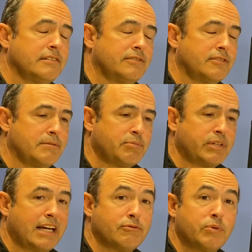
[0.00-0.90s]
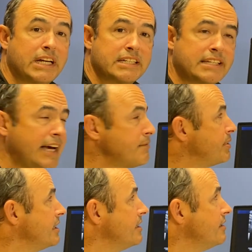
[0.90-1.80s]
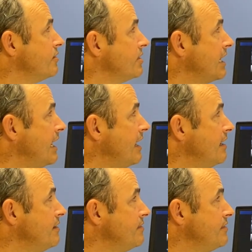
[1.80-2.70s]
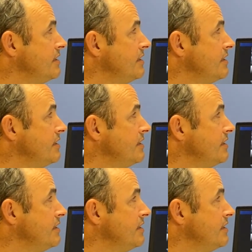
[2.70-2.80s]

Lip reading: for people that have winged scapula, or they have